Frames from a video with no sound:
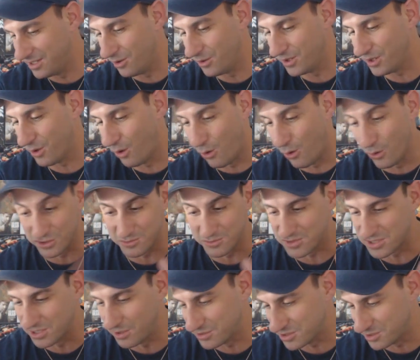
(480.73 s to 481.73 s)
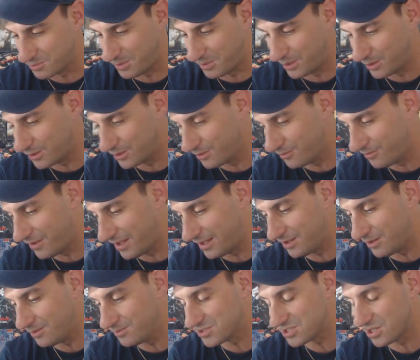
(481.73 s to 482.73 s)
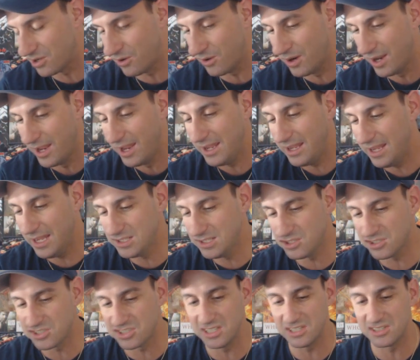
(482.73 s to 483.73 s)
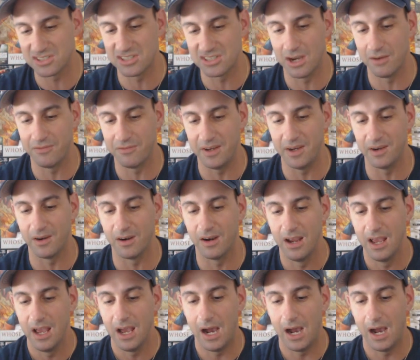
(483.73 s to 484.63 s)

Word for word: you know, he calls himself Superior Venom. So, interesting stuff here.